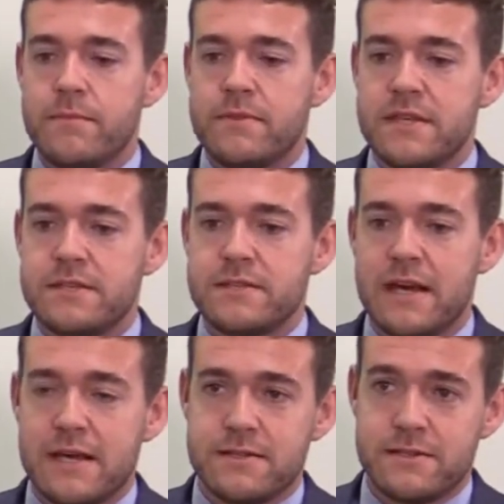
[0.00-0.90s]
This
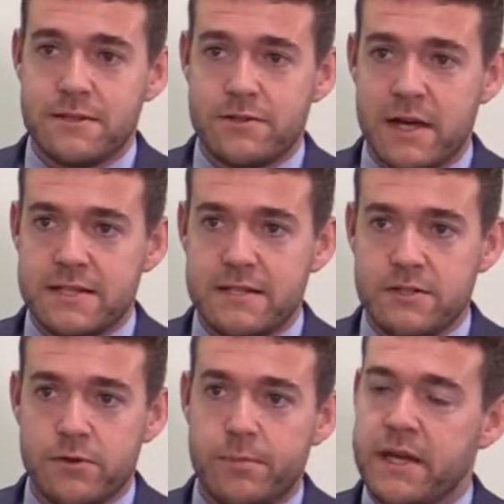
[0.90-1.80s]
has attracted
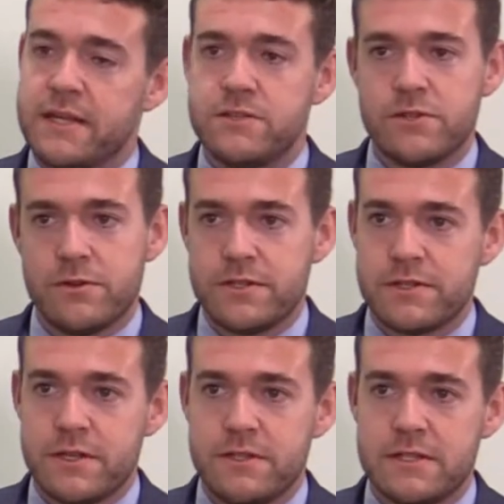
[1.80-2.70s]
European insurers
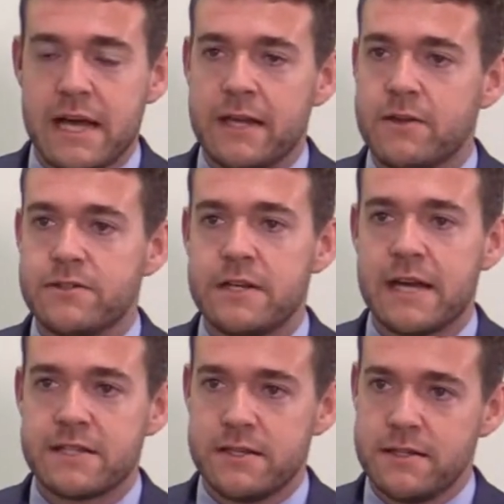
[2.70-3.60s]
such as Allianz and
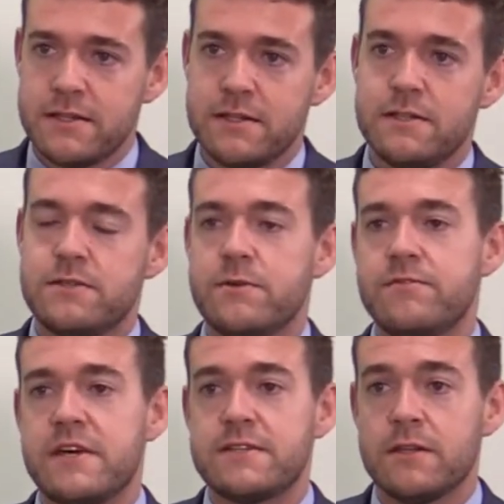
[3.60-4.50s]
AXA to
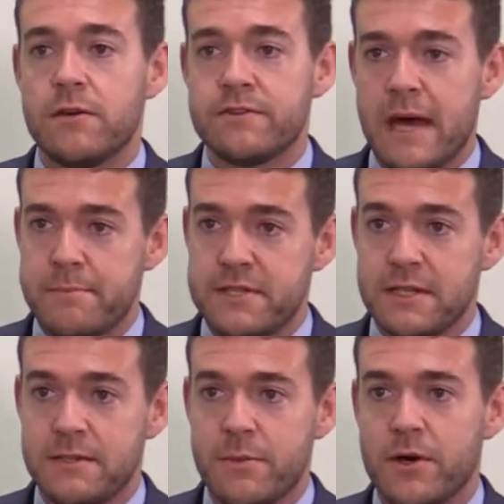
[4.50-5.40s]
invest a lot of capital
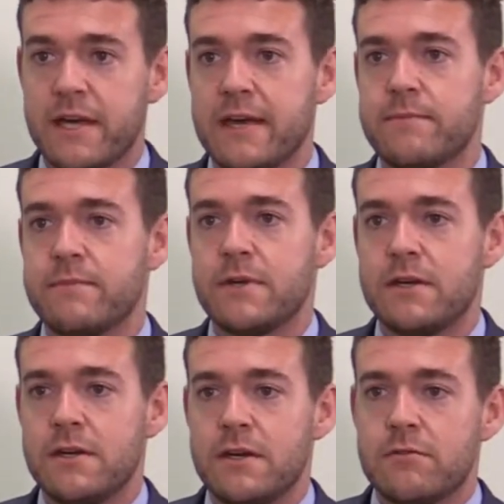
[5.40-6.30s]
in the market.
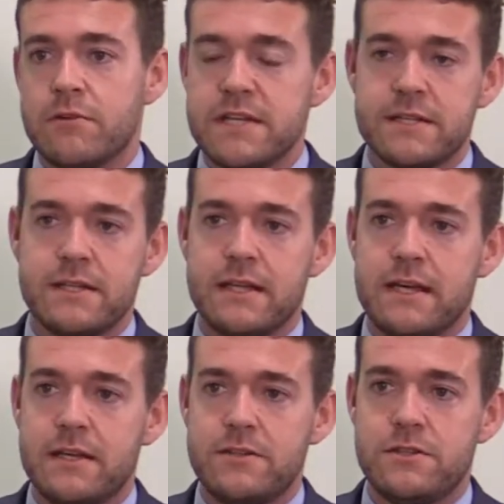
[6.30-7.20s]

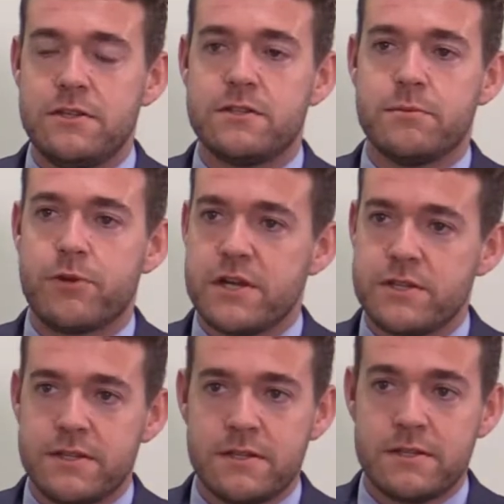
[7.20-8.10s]
Recently, due to the
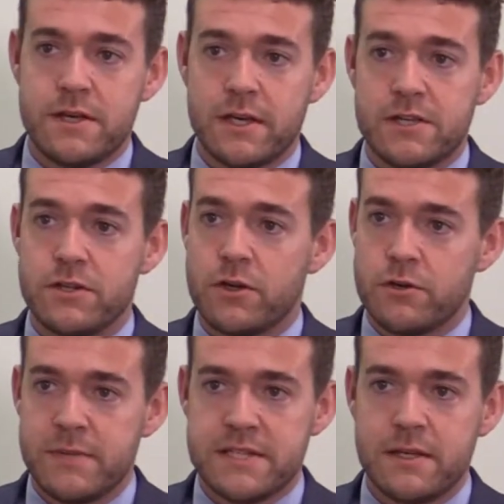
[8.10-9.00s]
pressure that the Turkish
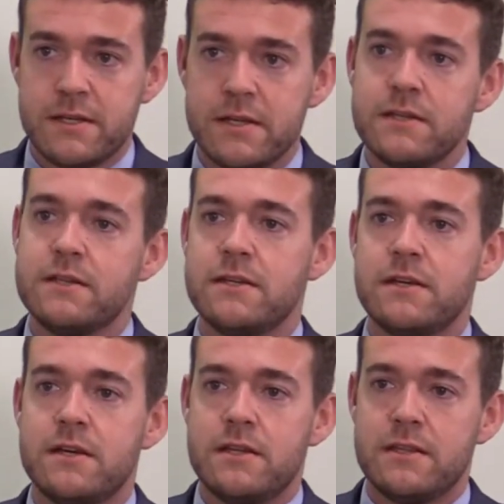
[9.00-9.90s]
economy is under,
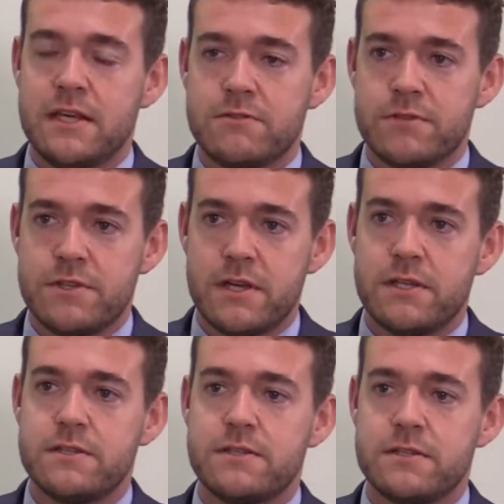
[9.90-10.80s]
these
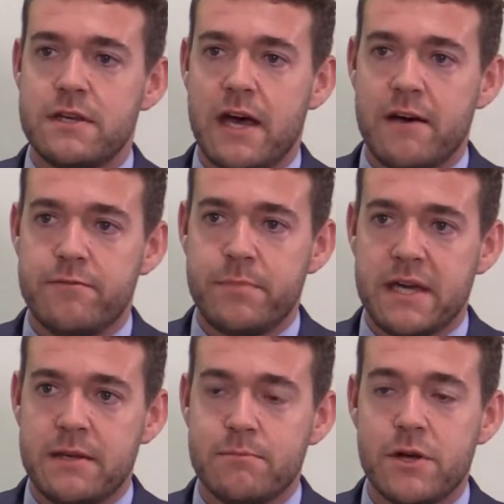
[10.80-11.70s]
returns have
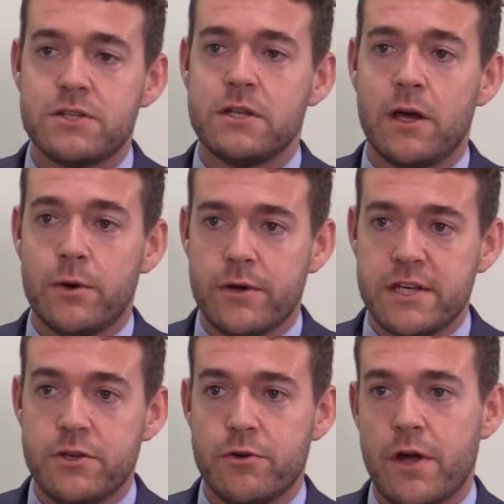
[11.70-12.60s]
been much lower
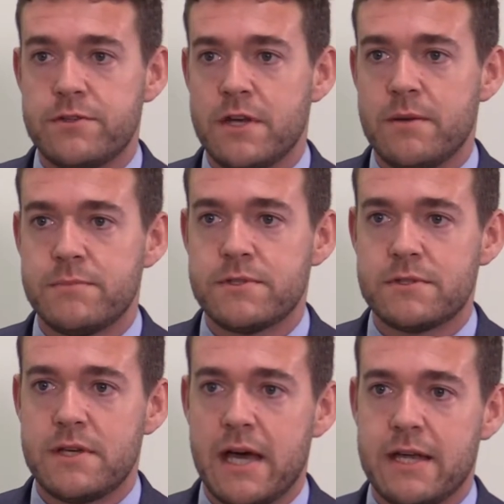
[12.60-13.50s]
in euro
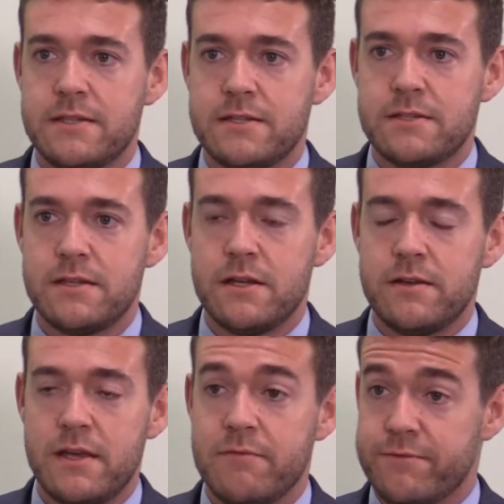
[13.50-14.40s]
terms and
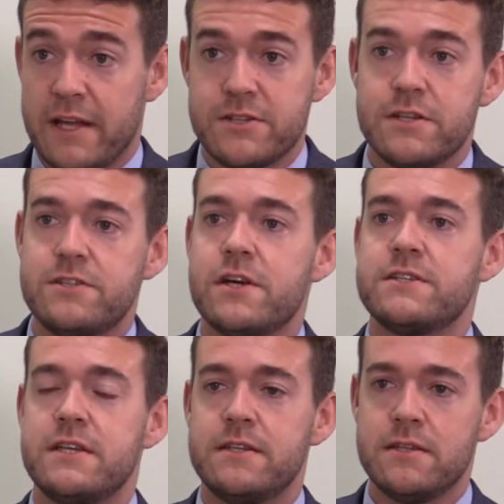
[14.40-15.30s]
inflation
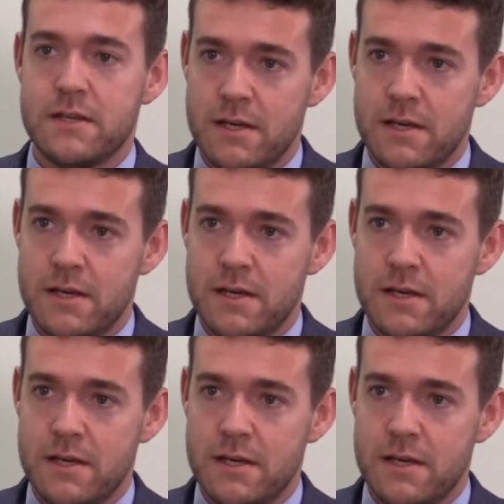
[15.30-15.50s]
adjusted,